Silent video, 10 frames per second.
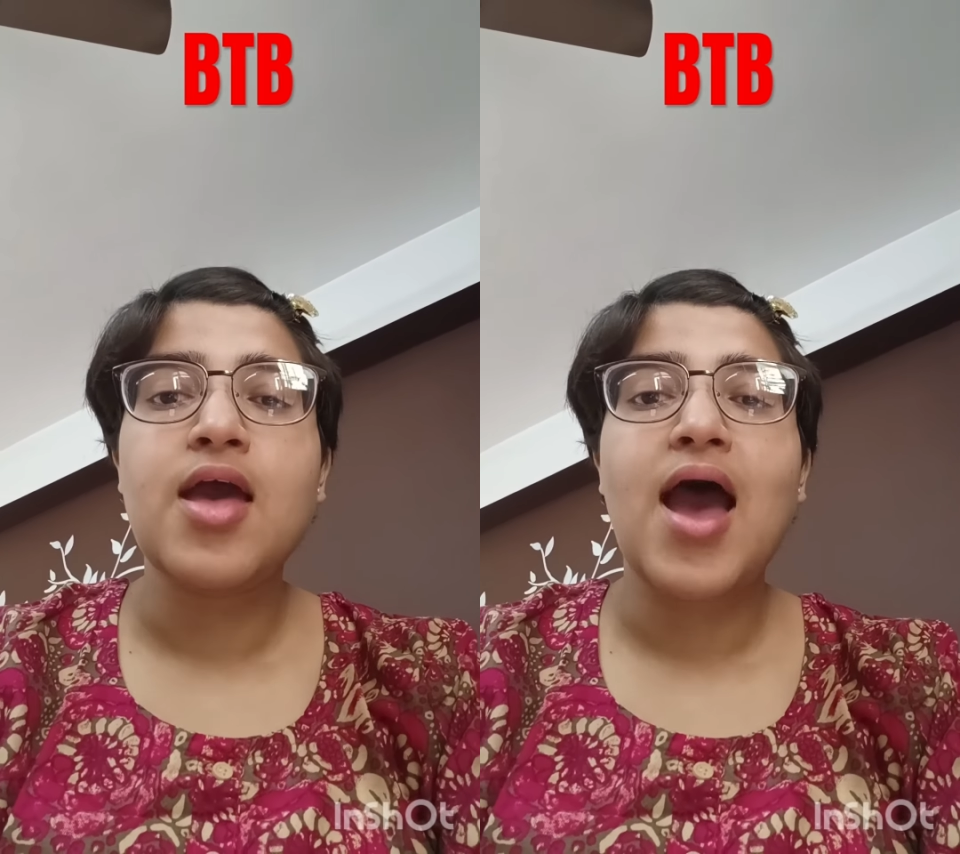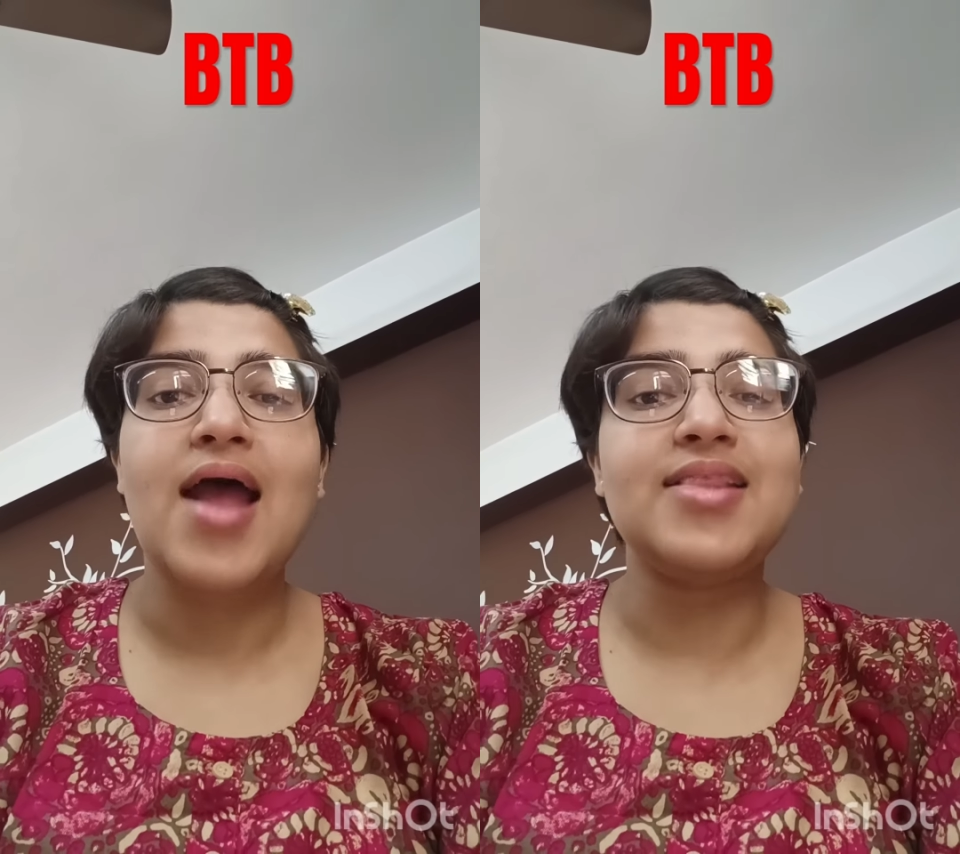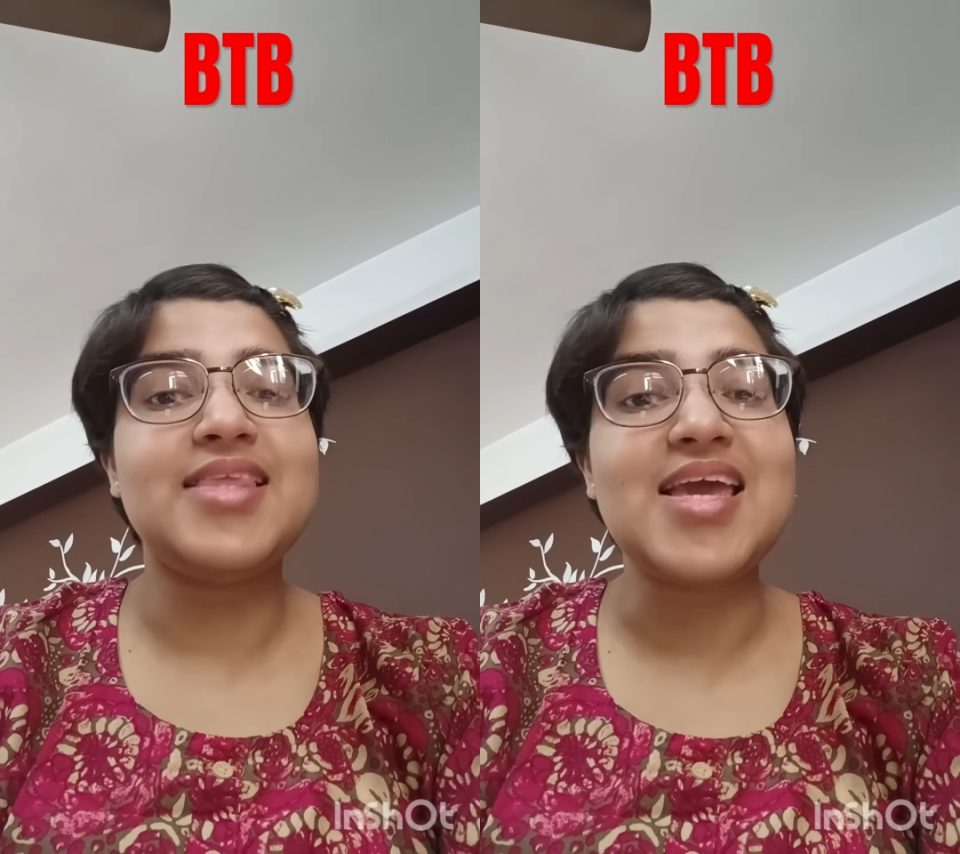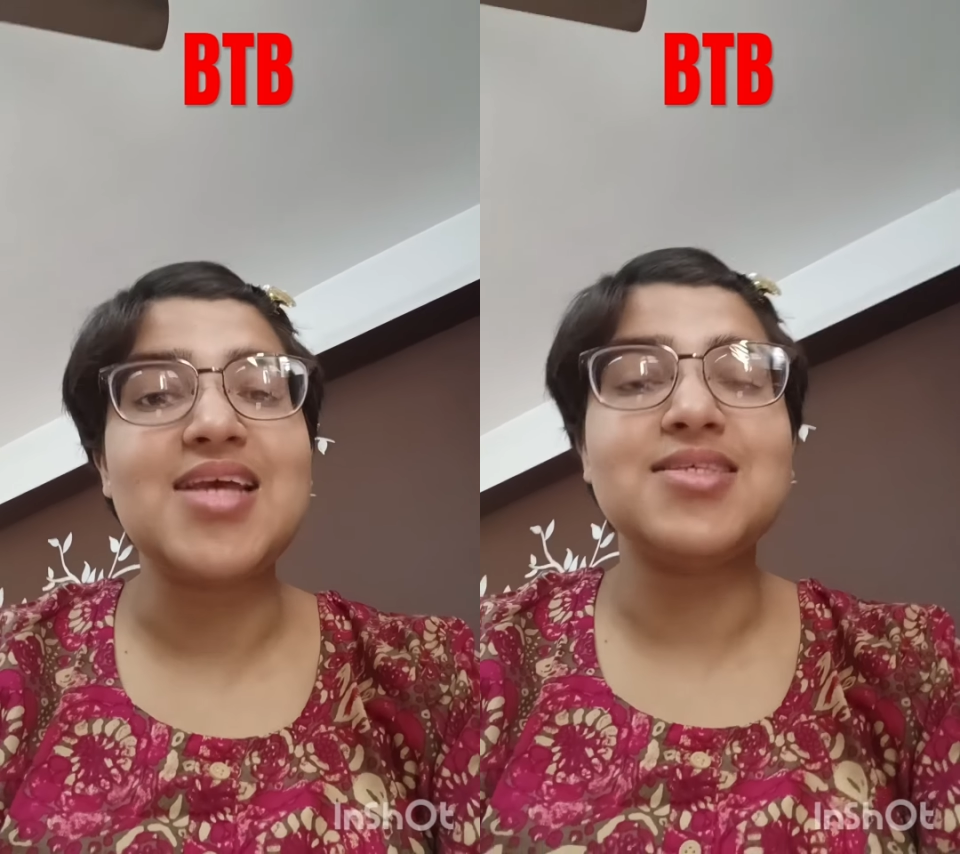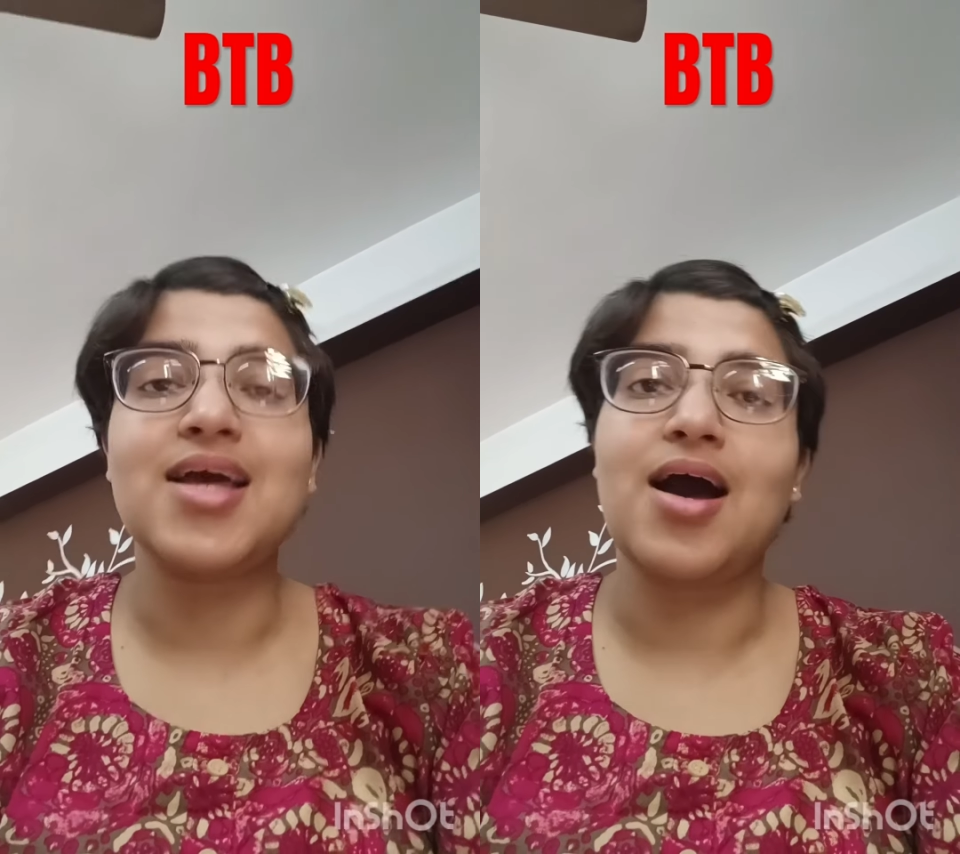and
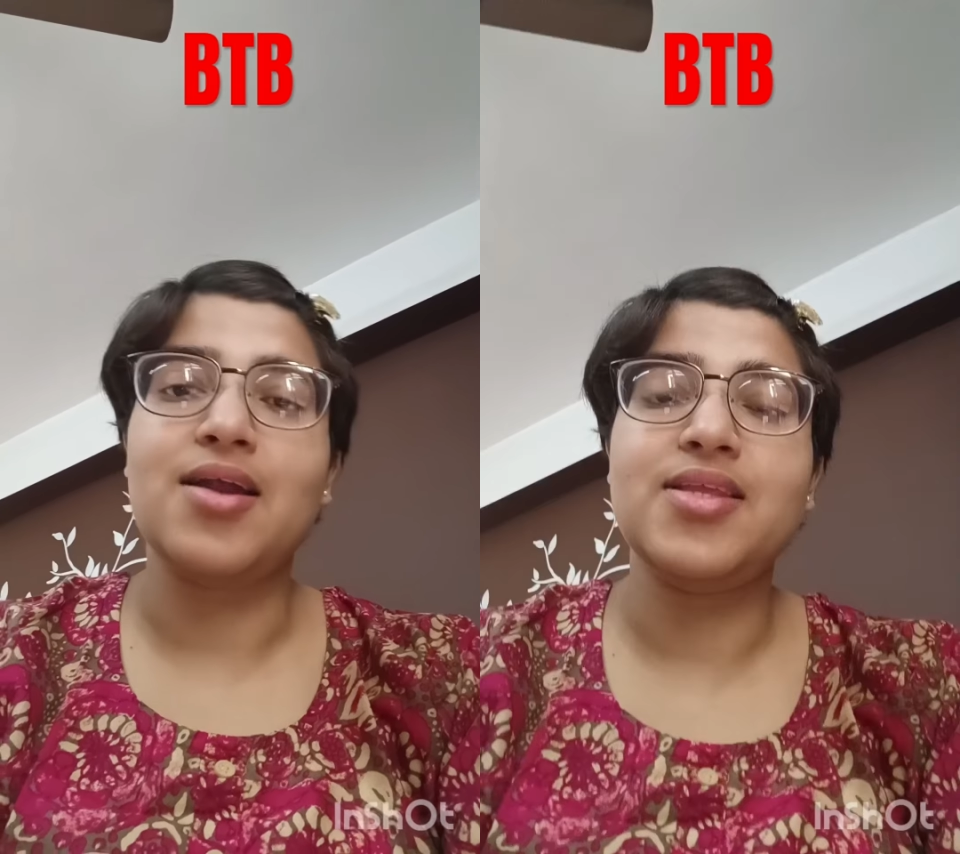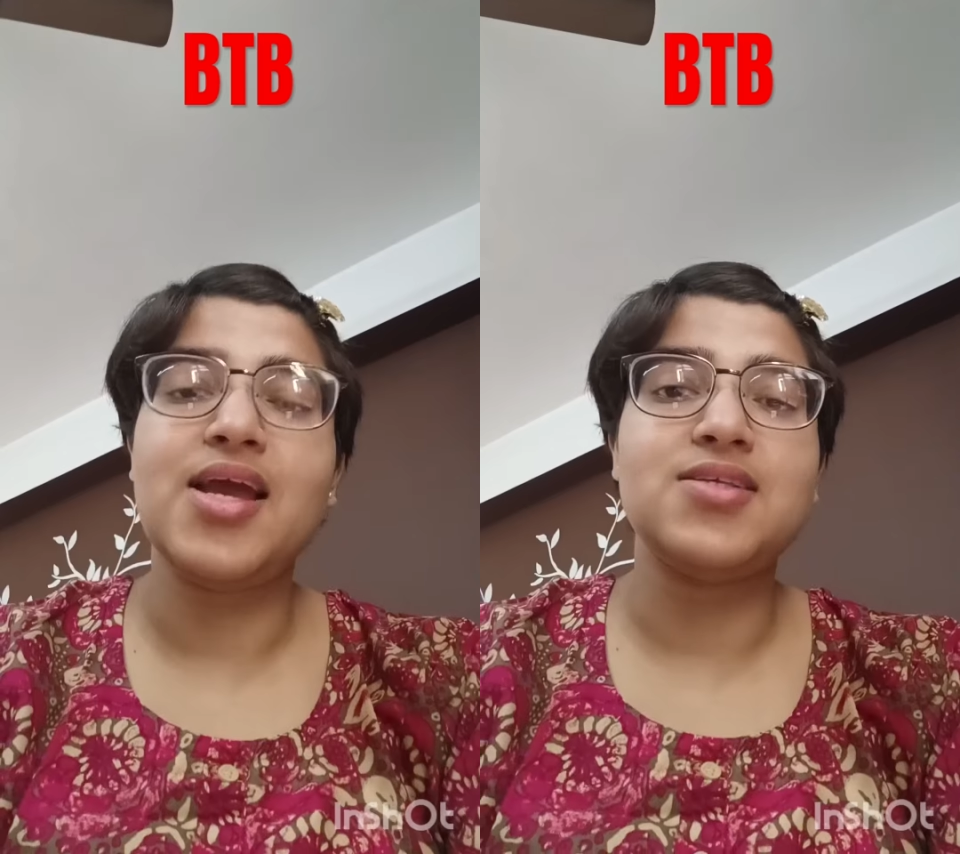these are the